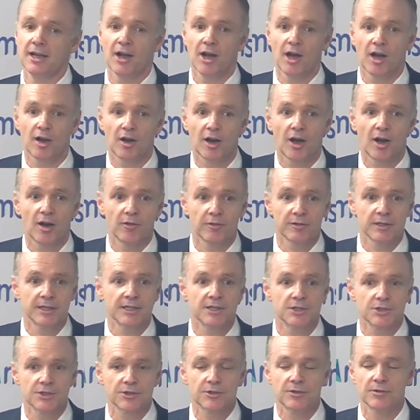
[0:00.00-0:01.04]
uh, of an
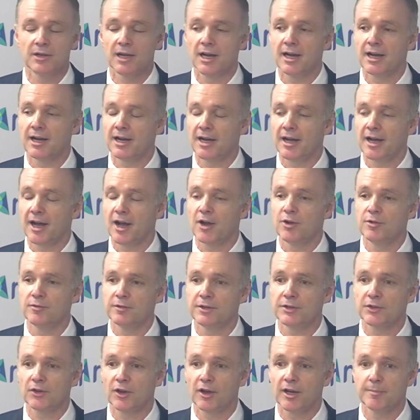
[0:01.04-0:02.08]
issue uh, over
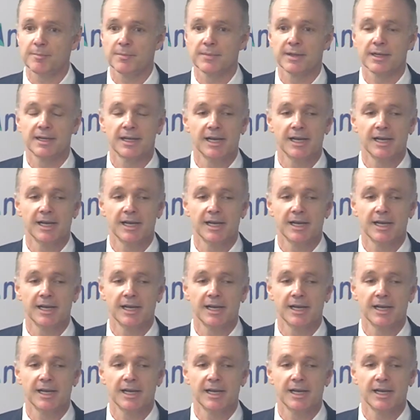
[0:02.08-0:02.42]
time.